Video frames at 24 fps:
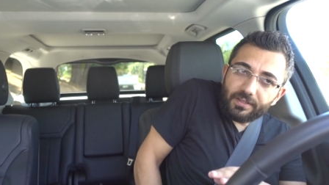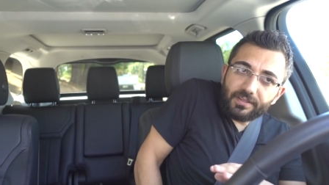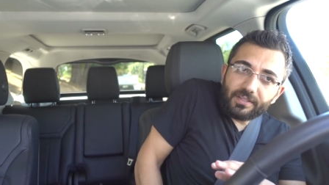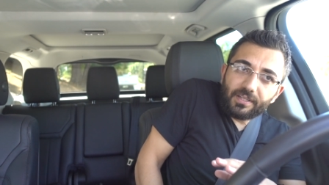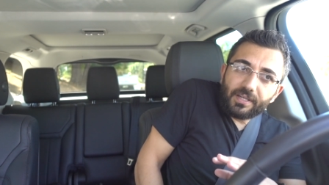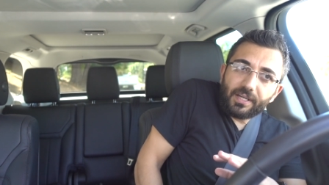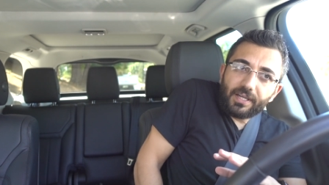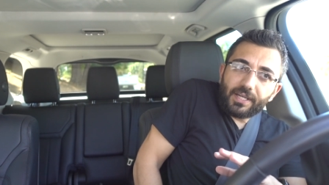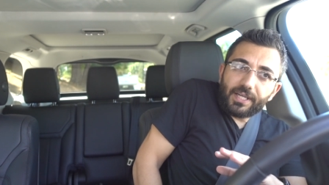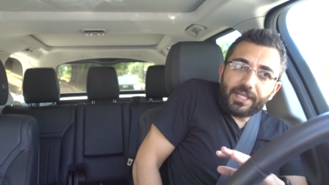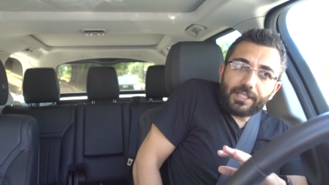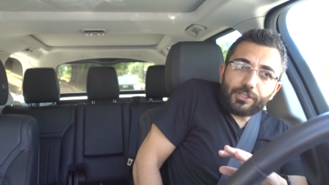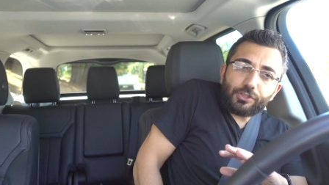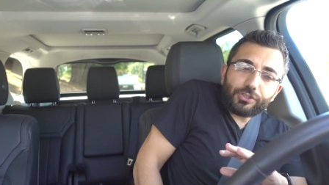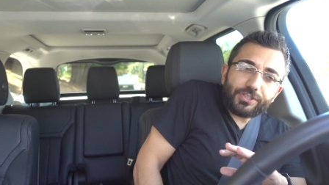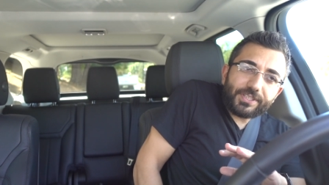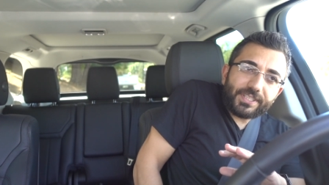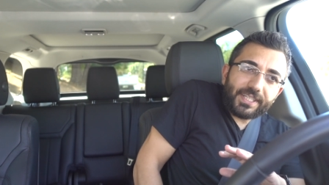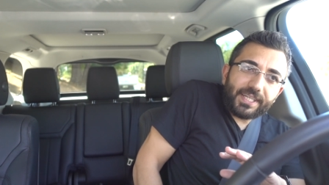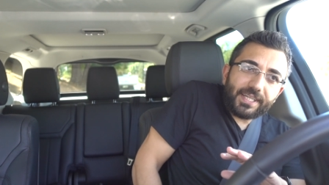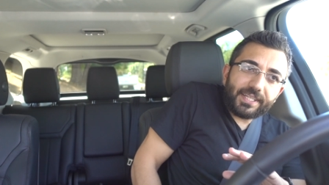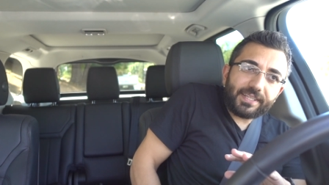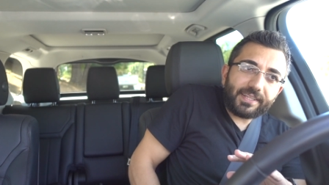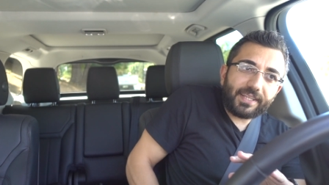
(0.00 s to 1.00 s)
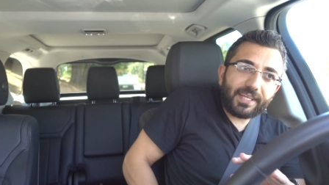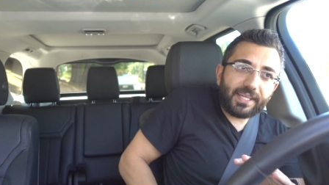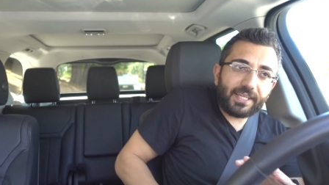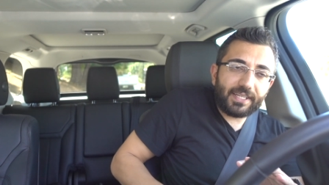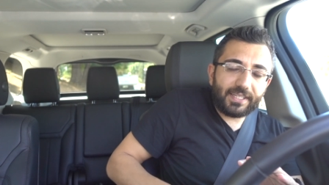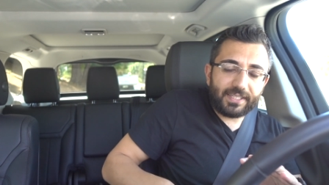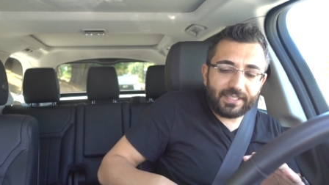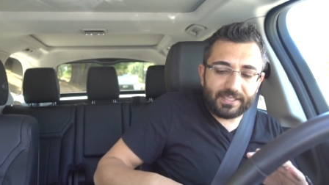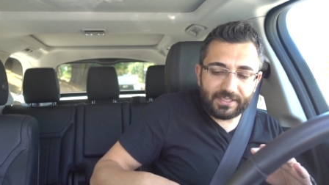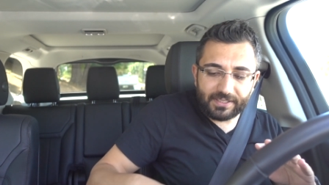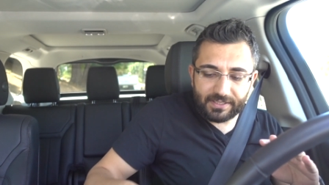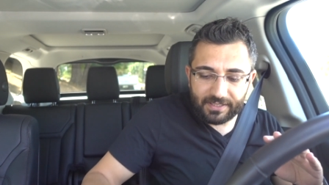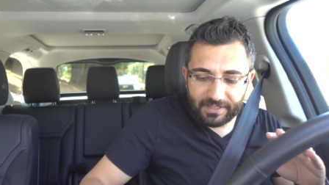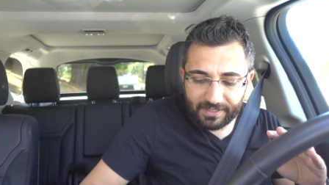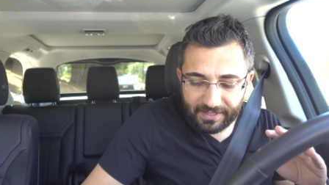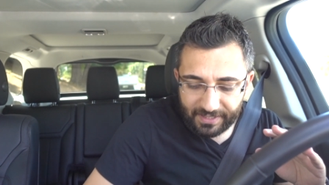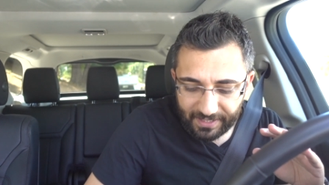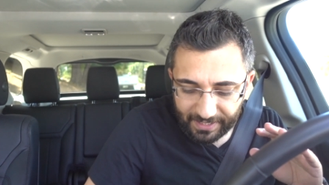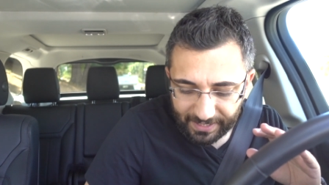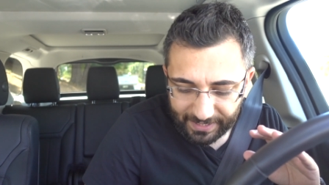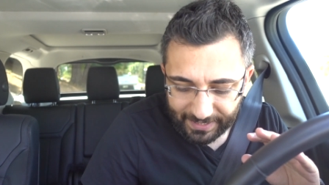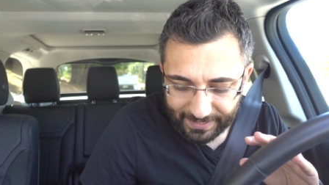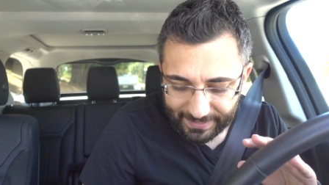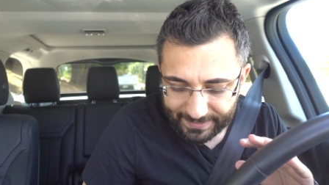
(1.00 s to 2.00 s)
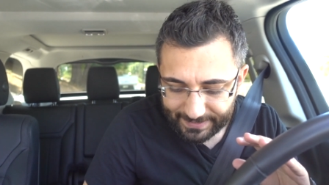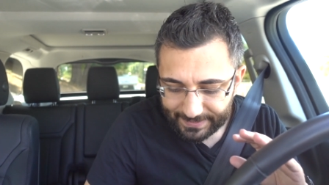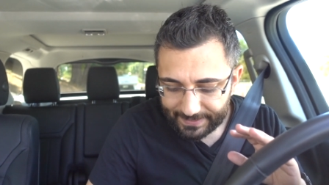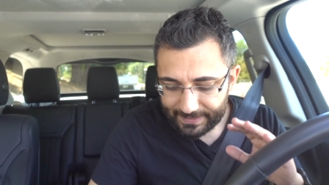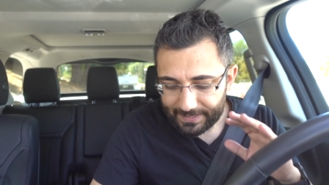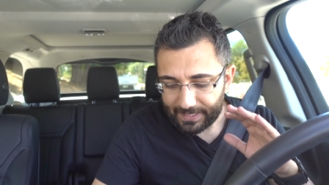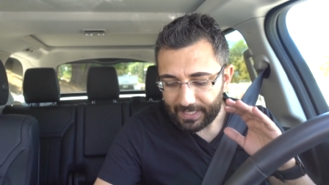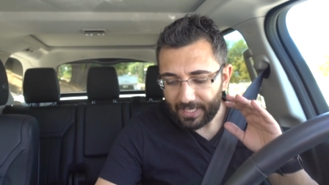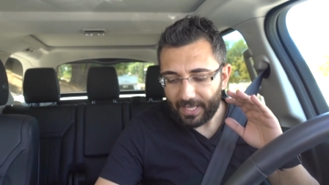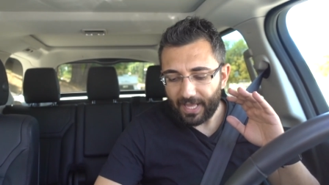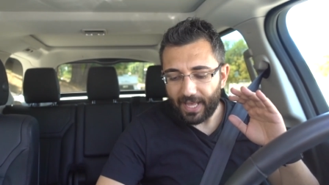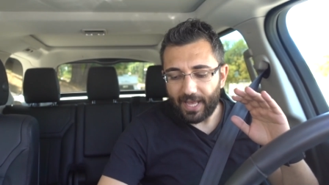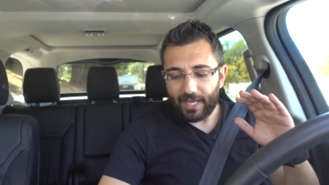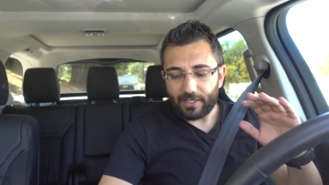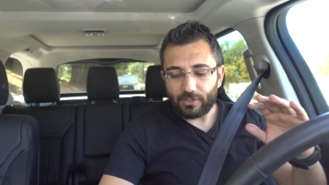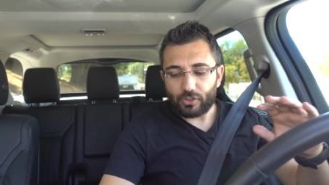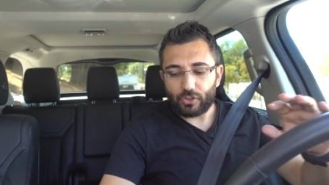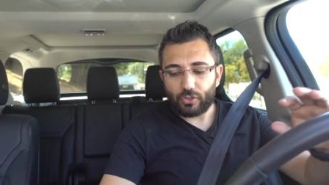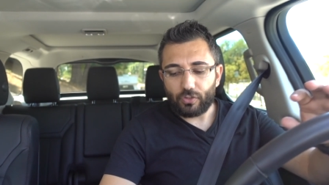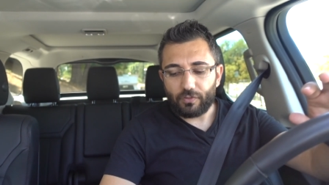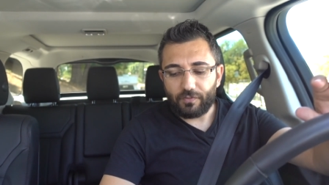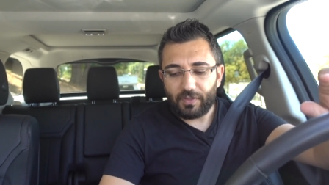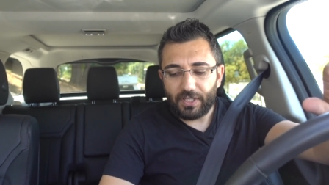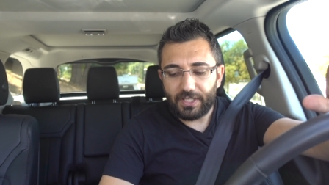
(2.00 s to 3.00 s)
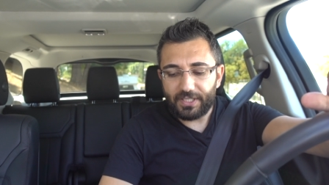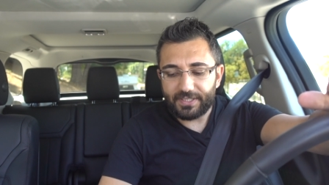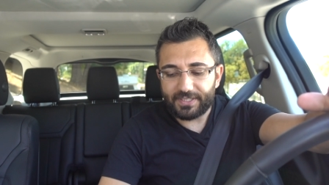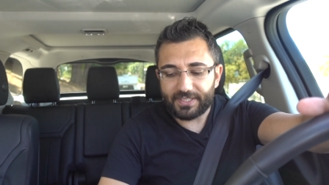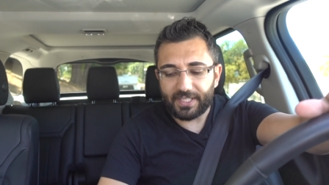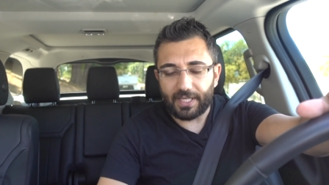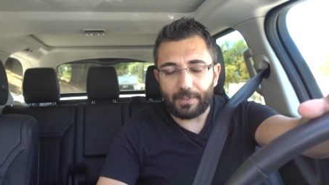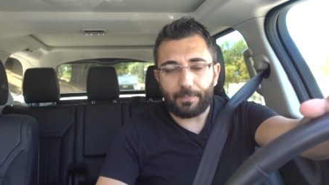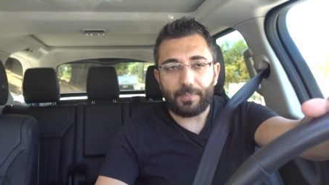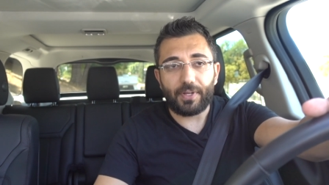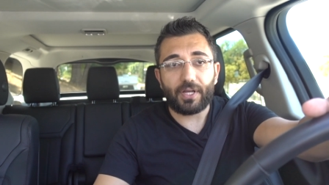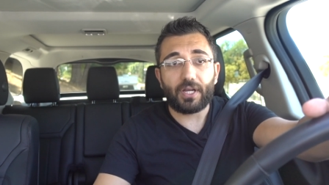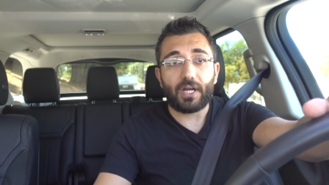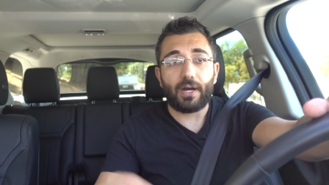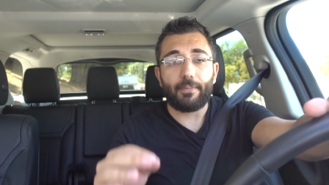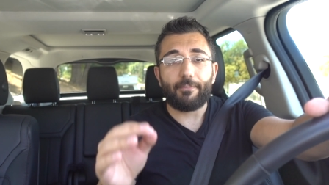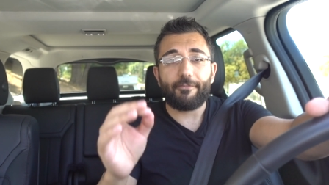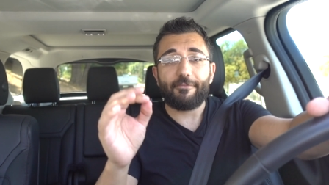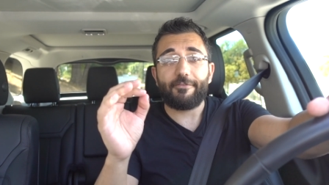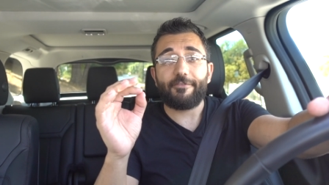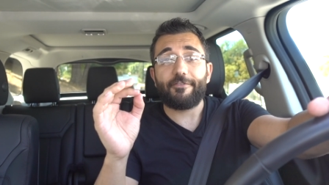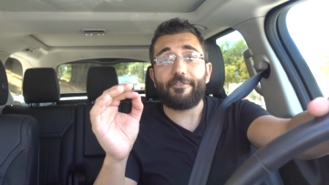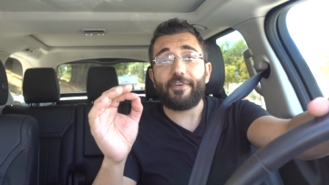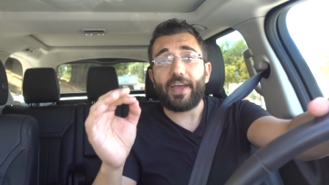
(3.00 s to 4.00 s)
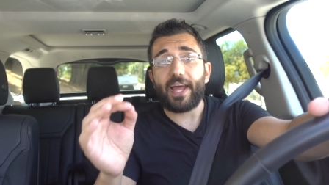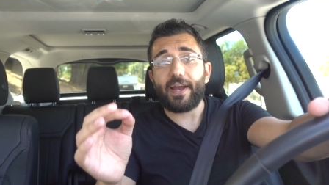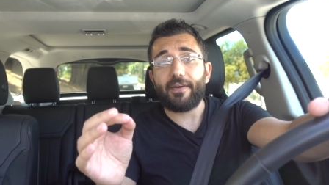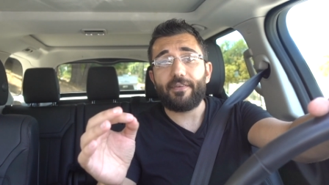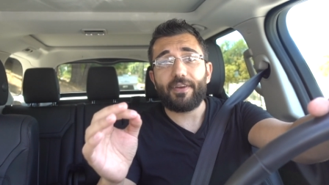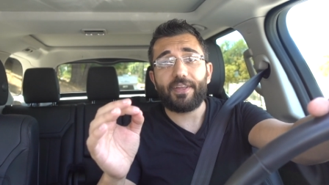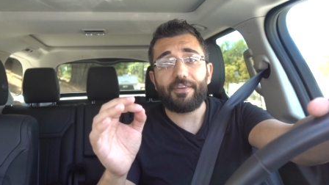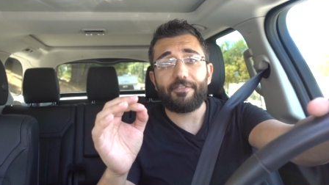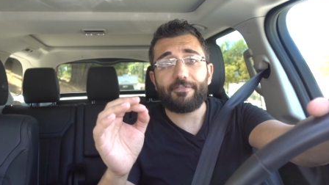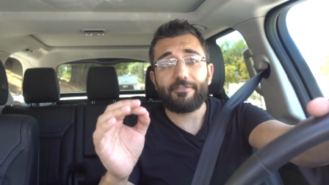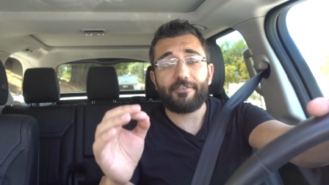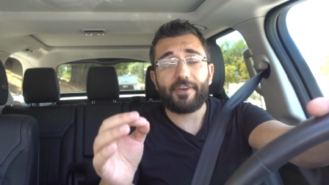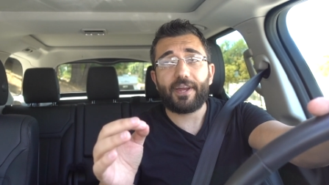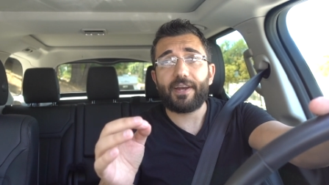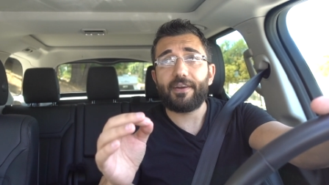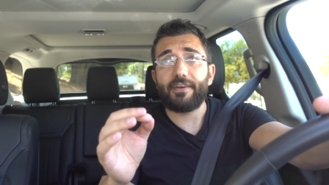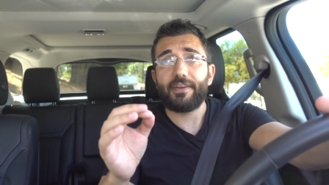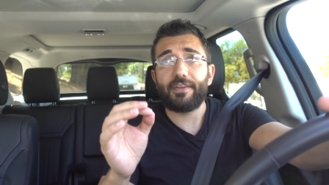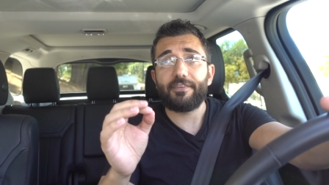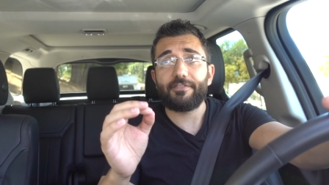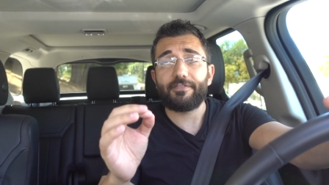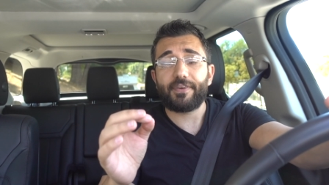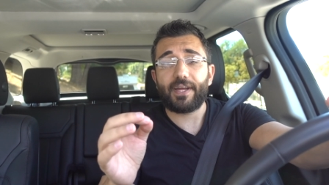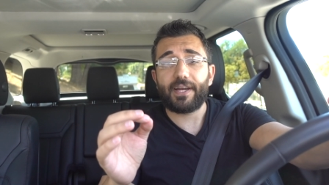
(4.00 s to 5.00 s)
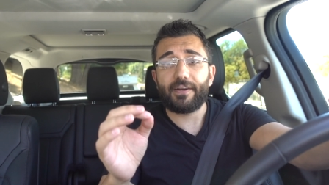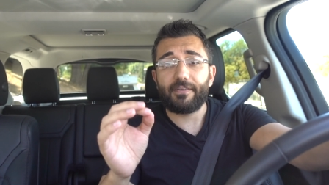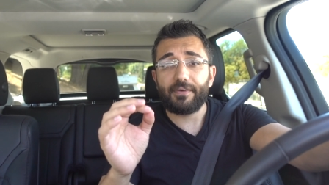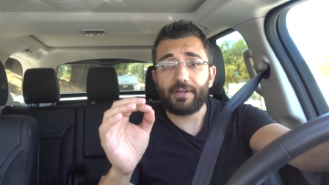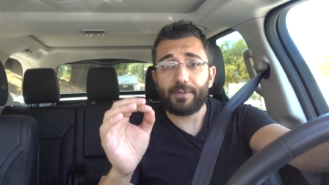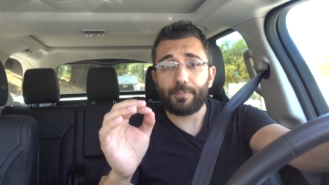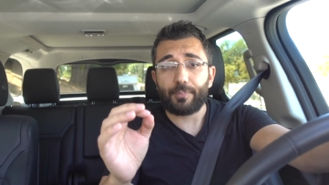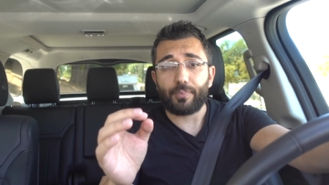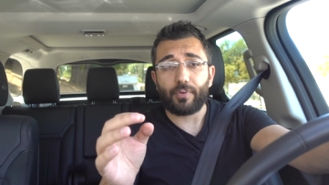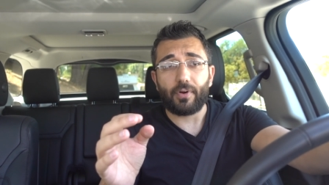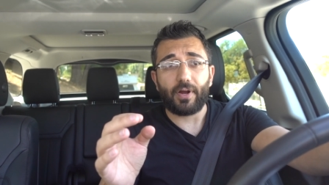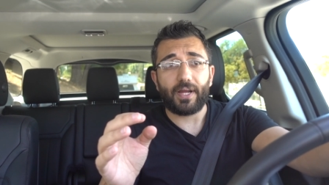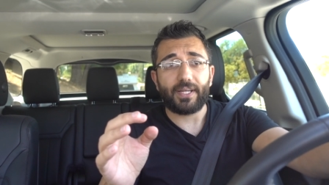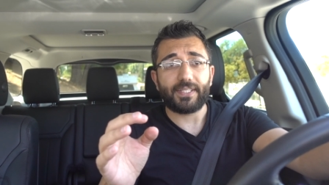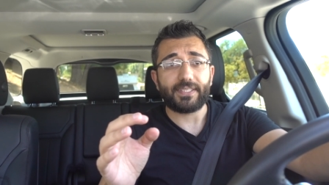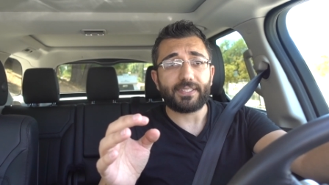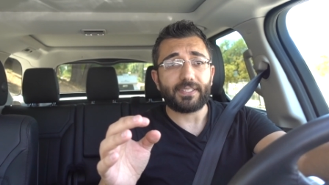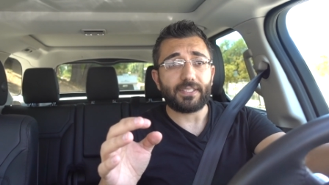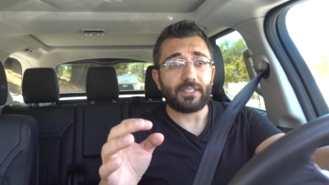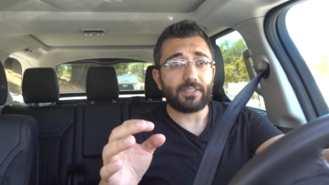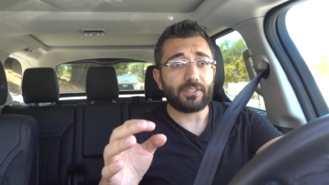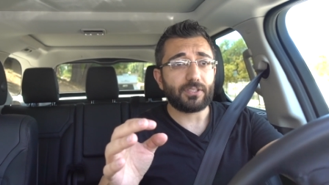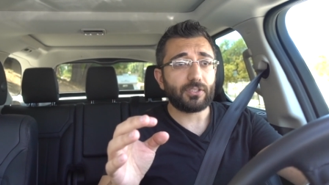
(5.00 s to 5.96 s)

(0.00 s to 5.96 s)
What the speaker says: the interesting thing is these SUVs can become very, very, very pricey.